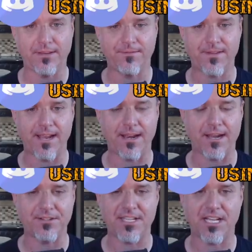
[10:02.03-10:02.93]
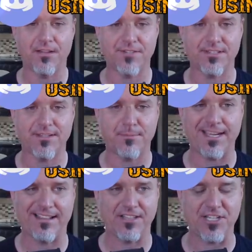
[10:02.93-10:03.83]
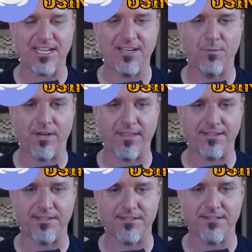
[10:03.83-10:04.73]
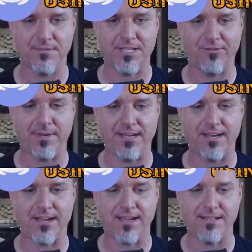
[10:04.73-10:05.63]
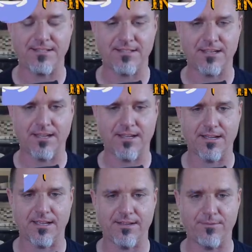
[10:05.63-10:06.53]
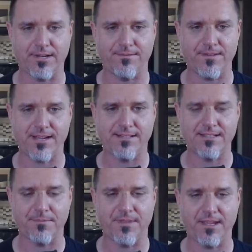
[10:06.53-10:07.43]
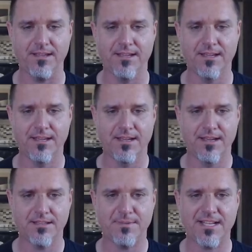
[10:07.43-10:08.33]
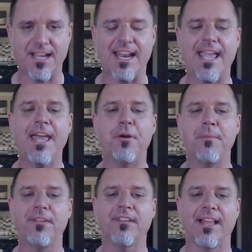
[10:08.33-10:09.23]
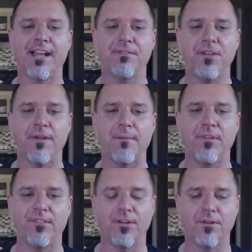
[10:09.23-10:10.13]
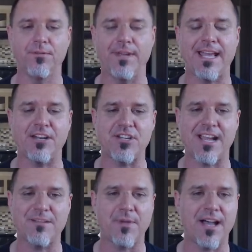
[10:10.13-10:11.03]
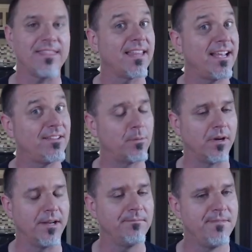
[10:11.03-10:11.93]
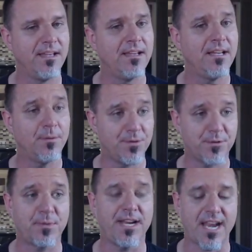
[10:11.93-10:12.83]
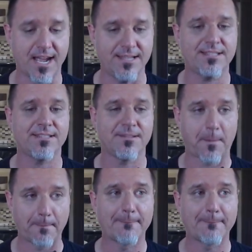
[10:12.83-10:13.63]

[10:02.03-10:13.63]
can find ourselves some biology in one of these systems. It would be nice if we could find something. It's been kind of hit or miss the last few episodes. We had a jackpot in the last one, which was pretty nice.